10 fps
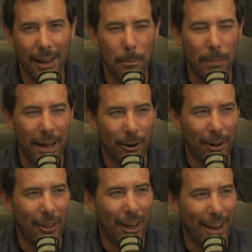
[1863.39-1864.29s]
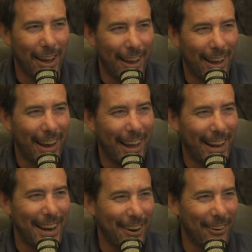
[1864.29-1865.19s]
better client. I got
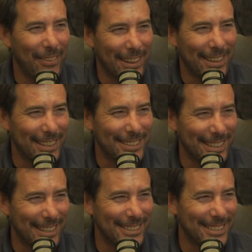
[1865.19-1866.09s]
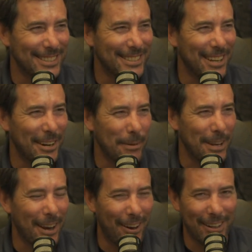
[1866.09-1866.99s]
to hear about this. This is going to
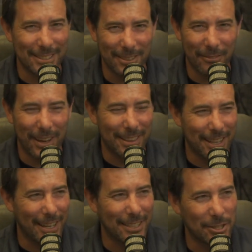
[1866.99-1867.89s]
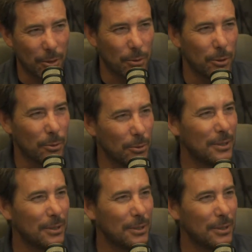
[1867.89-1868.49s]
be awesome. I think it's so cool.